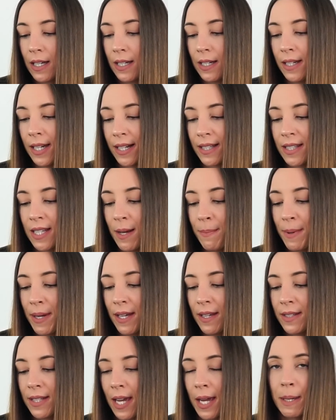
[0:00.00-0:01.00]
Next up
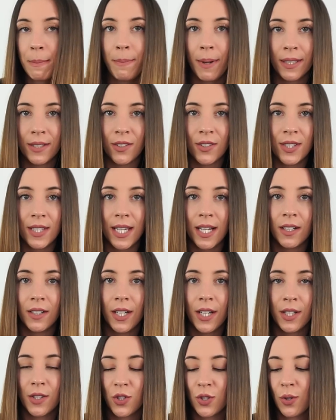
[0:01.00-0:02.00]
is a bundle sale.
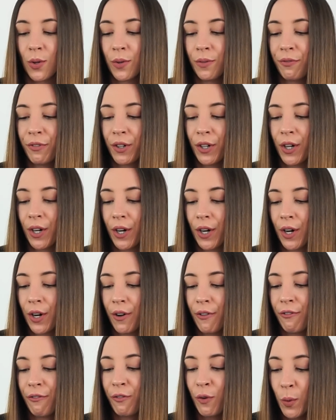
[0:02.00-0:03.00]
It sold
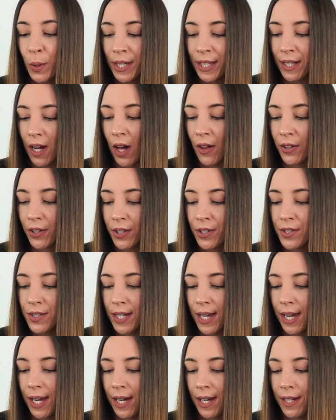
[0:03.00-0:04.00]
for
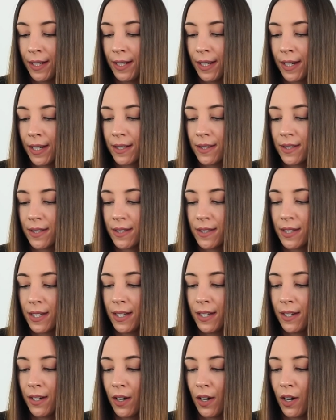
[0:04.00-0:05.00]
$40 and it
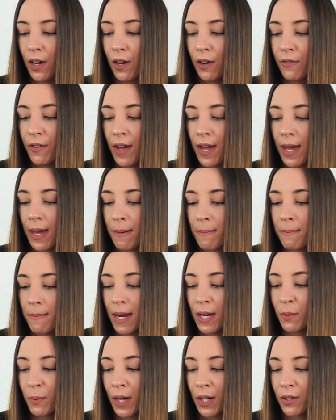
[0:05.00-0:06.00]
consisted of a
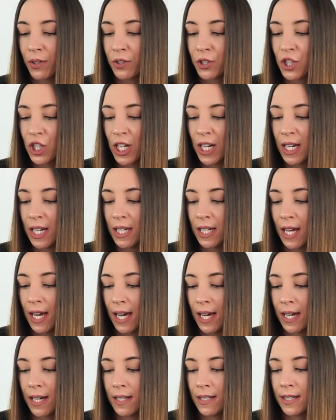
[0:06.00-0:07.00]
Madewell jean
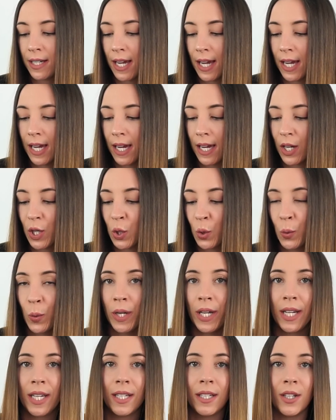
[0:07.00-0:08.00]
and a
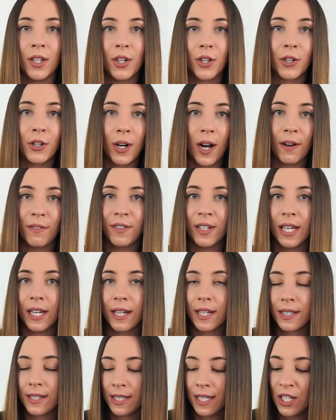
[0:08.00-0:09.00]
Queen
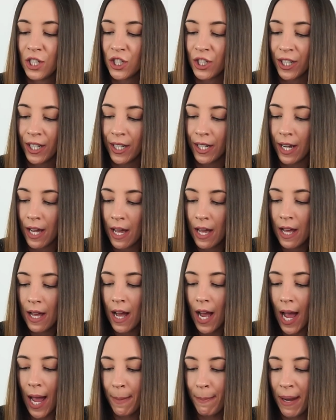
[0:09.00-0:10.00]
graphic t-shirt.
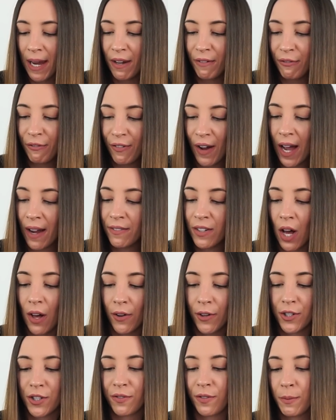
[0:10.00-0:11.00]
I paid
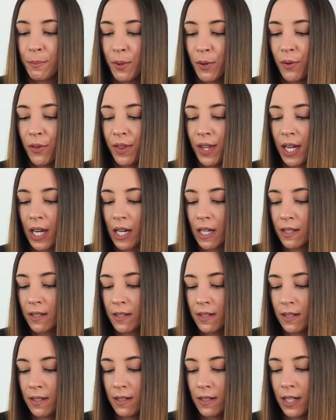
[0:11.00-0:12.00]
$5 for both
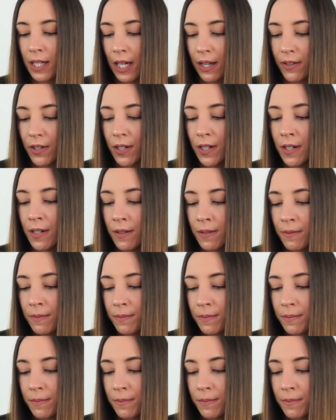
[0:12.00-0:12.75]
things together.